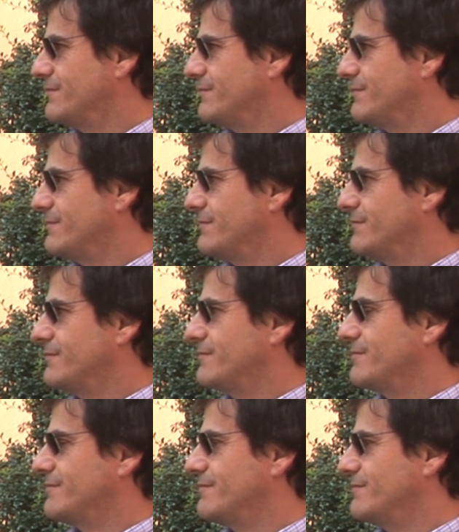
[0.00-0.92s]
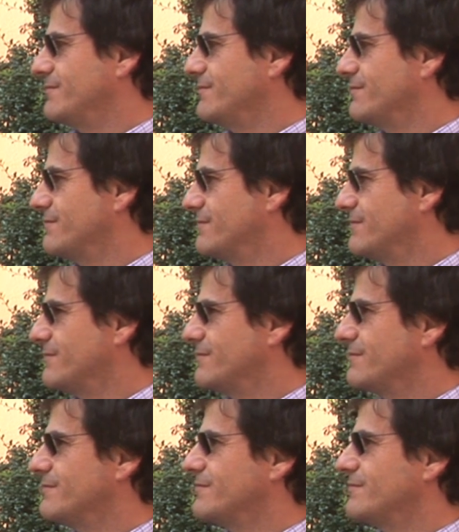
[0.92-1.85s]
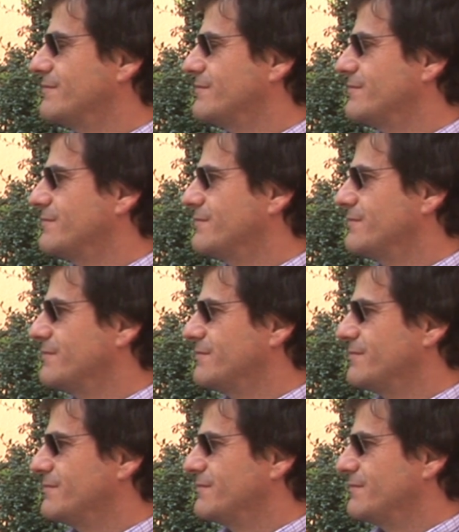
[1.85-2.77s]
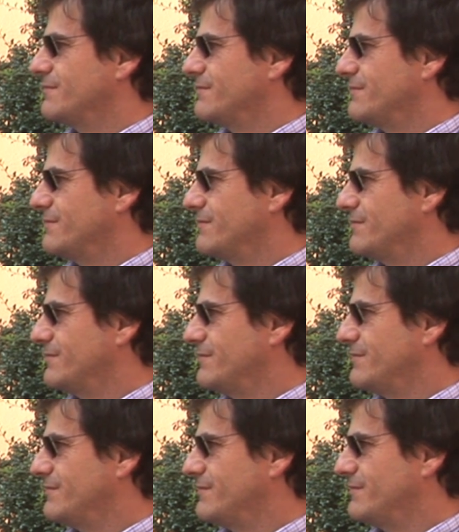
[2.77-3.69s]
This person isn't speaking.